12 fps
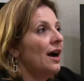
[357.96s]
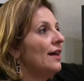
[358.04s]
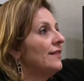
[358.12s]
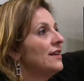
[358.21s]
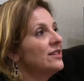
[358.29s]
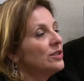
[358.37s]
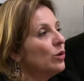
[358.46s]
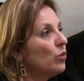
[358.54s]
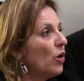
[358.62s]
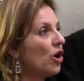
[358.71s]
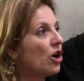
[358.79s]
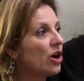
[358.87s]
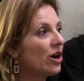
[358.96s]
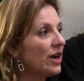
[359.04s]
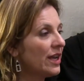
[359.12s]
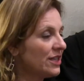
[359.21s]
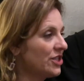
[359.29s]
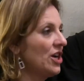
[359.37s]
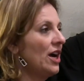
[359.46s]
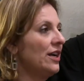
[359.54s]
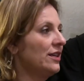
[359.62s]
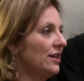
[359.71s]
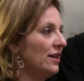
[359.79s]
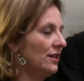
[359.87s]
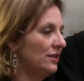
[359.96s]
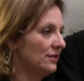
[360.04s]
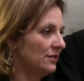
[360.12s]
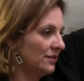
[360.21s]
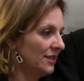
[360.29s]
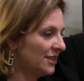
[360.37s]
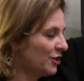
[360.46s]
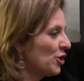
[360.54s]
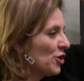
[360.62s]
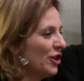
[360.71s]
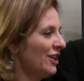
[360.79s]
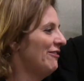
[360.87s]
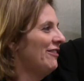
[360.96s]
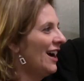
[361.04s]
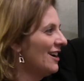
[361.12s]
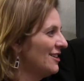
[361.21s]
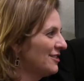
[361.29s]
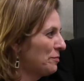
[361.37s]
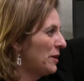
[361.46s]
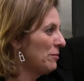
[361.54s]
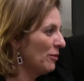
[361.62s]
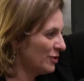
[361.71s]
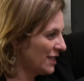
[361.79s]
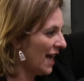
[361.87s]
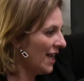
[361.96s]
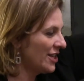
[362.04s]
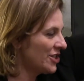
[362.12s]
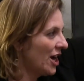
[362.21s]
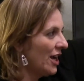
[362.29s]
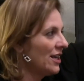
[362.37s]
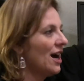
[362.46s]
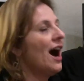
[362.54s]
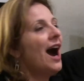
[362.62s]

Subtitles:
There's a war in China. There's coronavirus. People die in China.